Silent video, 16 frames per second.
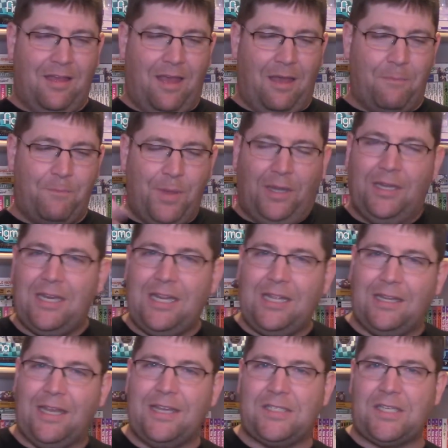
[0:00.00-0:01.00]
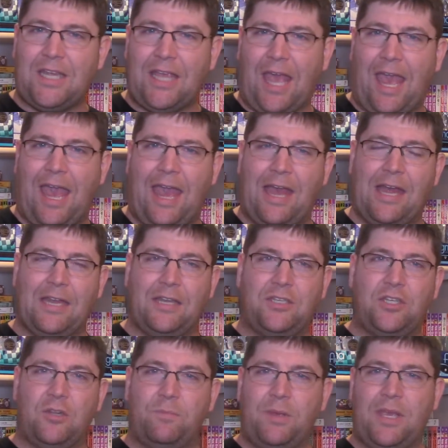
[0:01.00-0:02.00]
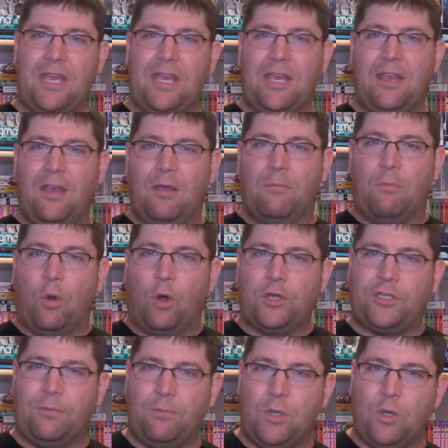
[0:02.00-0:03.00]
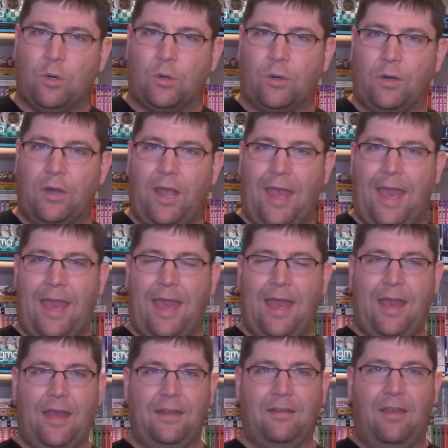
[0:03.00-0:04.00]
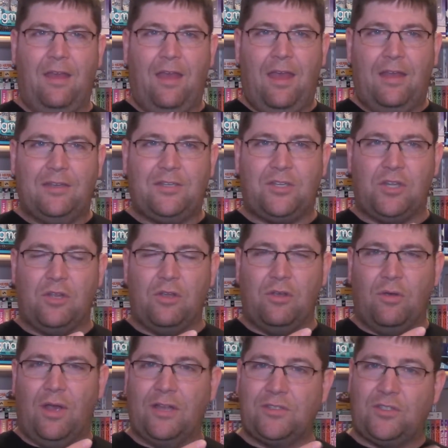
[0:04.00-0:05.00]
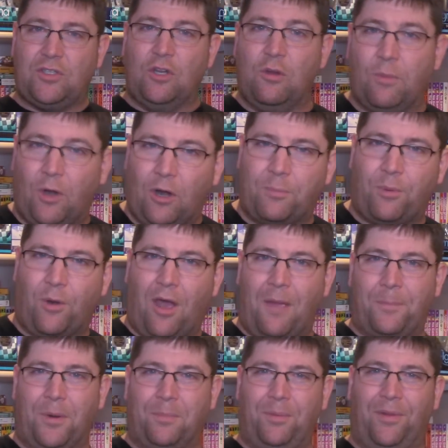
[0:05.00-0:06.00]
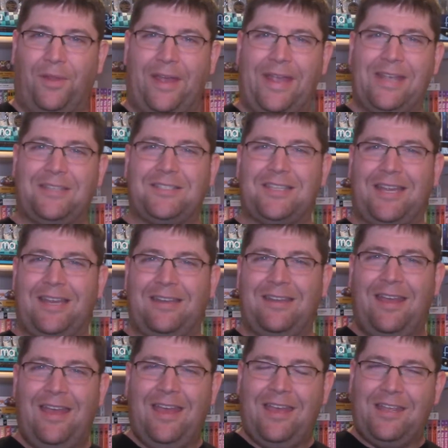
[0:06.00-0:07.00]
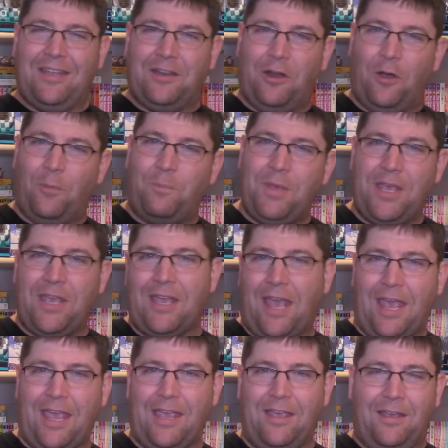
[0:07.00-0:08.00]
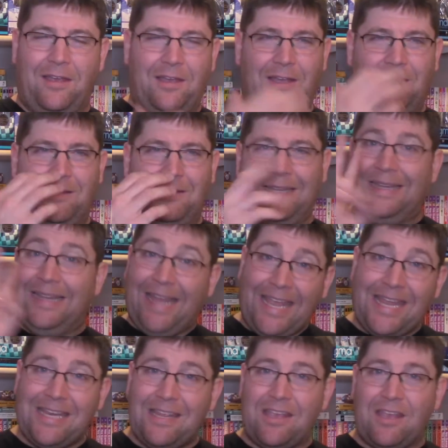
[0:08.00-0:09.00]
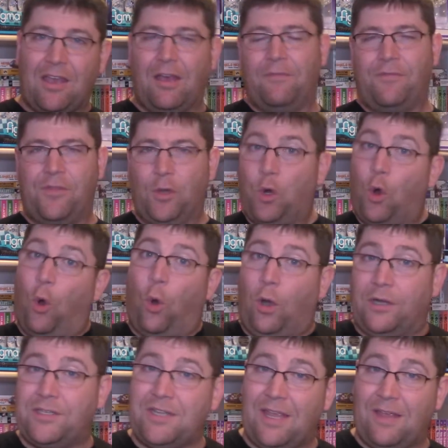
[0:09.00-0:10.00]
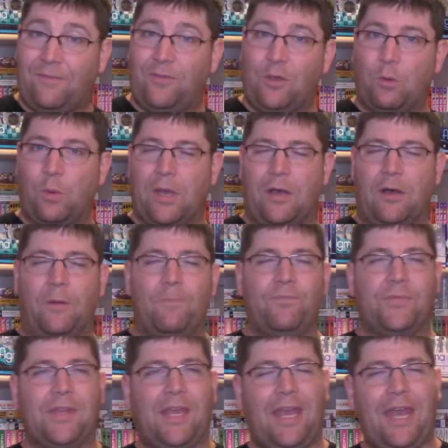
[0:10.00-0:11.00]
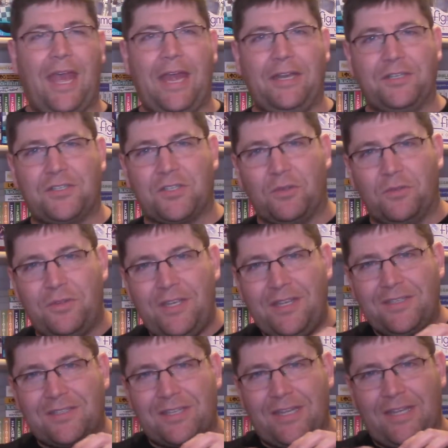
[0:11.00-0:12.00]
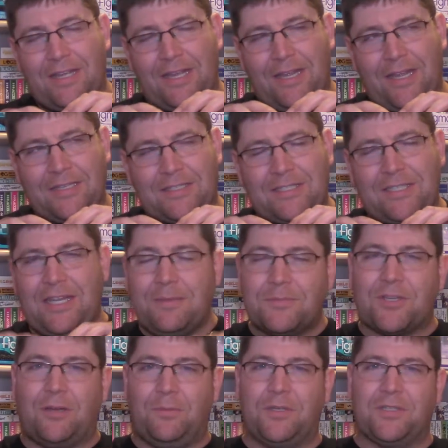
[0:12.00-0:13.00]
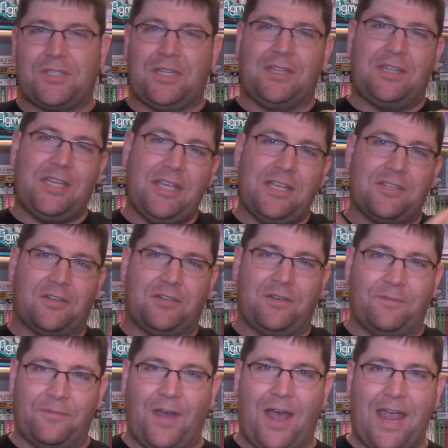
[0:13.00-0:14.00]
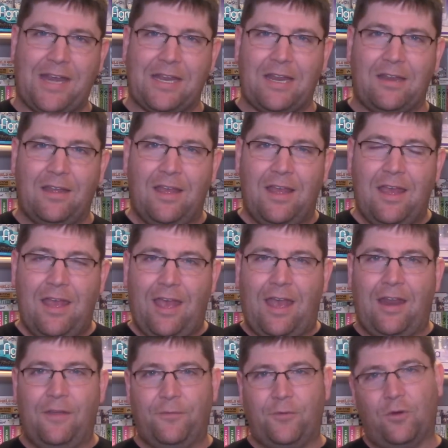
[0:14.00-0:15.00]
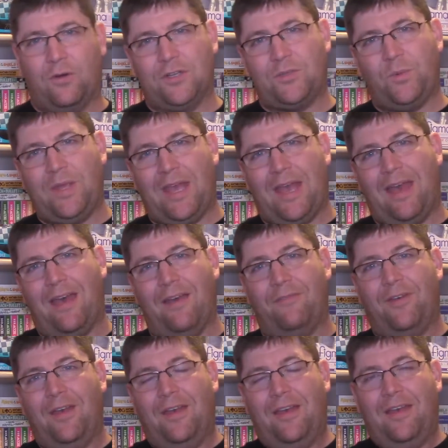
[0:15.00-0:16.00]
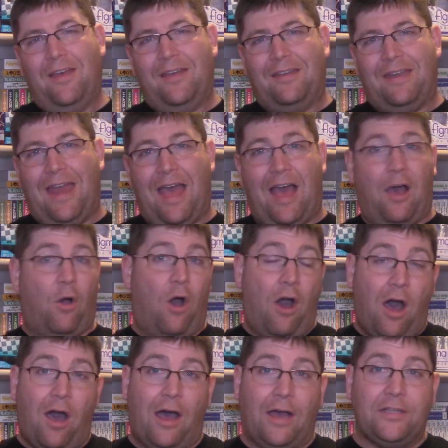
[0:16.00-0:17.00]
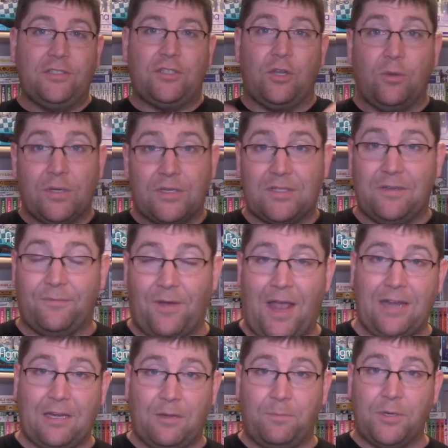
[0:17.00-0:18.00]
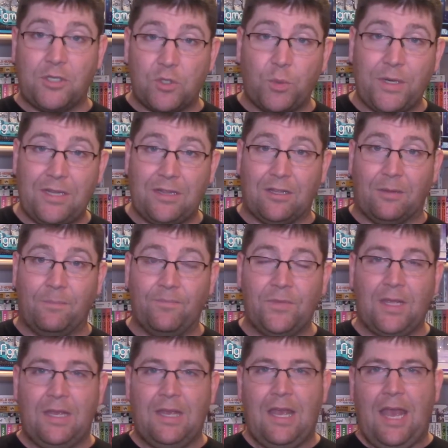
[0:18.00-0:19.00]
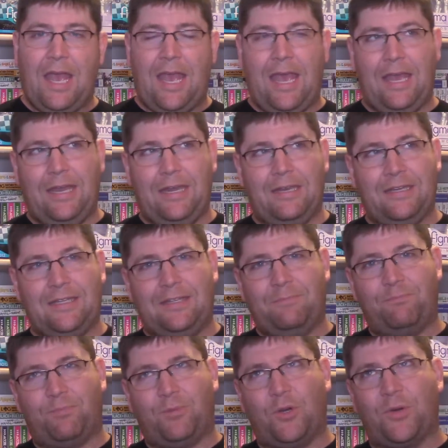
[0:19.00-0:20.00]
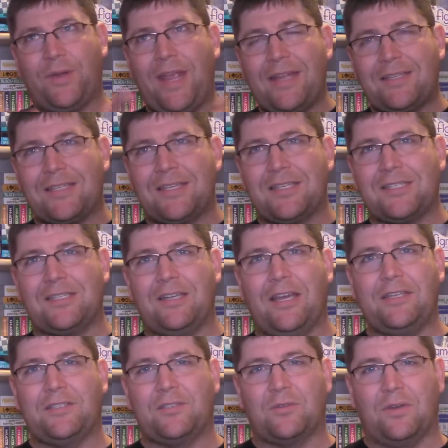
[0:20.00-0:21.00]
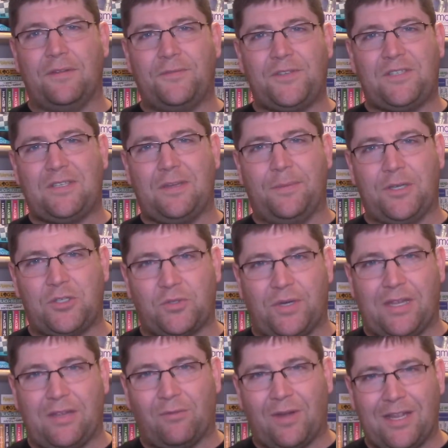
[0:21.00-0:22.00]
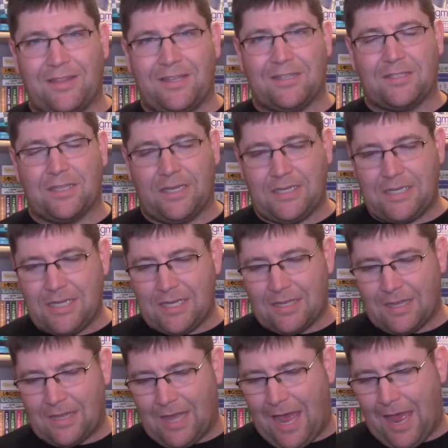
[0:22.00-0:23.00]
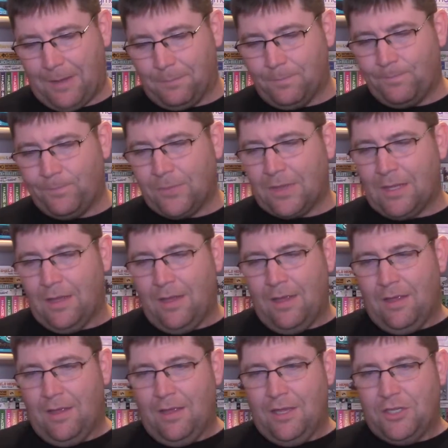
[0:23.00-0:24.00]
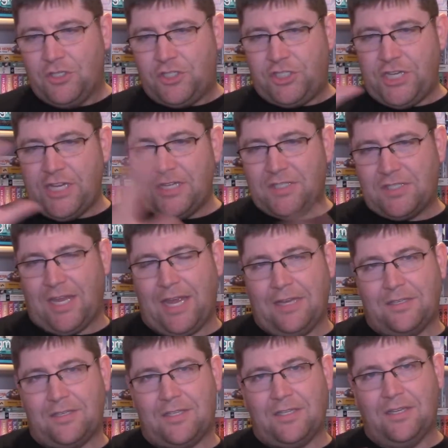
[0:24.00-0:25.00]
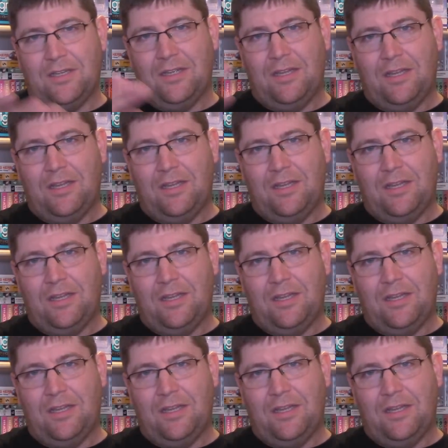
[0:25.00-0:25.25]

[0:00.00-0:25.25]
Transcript: ability Lacie had to be more demure and to assume her proper place and, you know, be a lady of the court, if you will. And so these, it seems almost that these are divided. And of course, we have now Oz, who is divided between them. And it creates this nice sort of symmetry, right? This idea that she sent